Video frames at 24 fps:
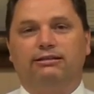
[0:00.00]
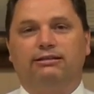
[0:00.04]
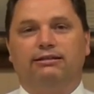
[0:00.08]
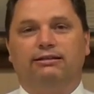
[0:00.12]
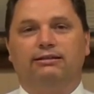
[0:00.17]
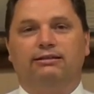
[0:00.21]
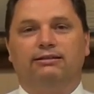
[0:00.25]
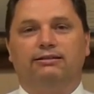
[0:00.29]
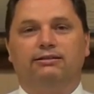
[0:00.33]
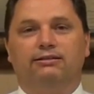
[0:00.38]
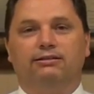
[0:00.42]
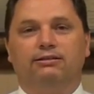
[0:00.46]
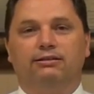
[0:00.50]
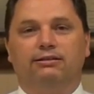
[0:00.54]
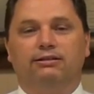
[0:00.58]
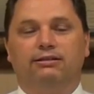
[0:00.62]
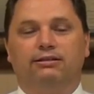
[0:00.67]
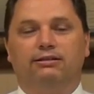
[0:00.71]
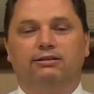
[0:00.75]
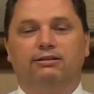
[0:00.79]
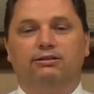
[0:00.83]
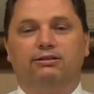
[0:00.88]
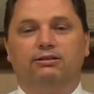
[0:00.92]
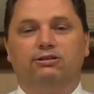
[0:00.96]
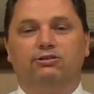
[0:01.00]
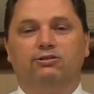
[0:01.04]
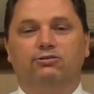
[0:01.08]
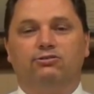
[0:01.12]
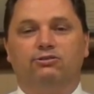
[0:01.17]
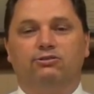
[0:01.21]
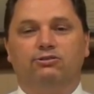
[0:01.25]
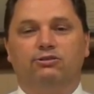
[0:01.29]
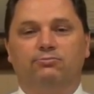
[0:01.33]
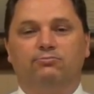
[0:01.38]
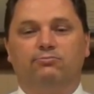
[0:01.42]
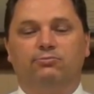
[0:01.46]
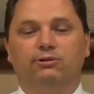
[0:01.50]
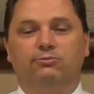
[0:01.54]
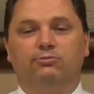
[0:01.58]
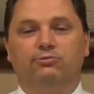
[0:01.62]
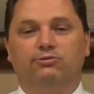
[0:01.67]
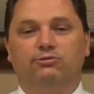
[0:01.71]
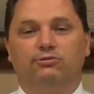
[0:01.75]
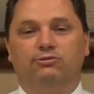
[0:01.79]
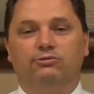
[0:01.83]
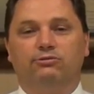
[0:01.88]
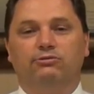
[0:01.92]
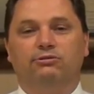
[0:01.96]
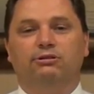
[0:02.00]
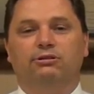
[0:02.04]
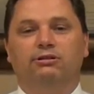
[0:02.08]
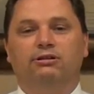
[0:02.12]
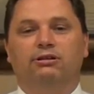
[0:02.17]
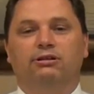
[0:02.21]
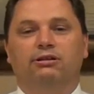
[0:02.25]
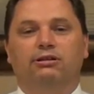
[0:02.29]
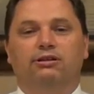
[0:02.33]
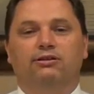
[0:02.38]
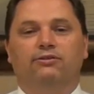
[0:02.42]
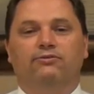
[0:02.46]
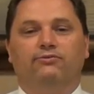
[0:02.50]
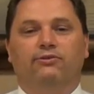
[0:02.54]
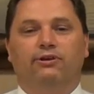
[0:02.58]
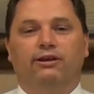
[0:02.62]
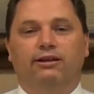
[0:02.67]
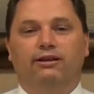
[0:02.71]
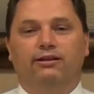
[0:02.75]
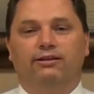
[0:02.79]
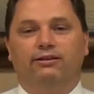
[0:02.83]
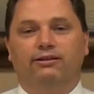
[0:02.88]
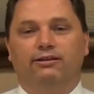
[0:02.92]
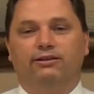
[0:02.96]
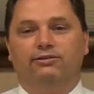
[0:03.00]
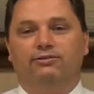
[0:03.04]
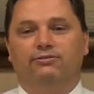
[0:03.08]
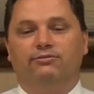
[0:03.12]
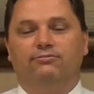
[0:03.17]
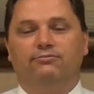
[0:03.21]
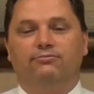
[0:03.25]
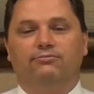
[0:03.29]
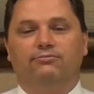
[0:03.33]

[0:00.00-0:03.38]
and people find that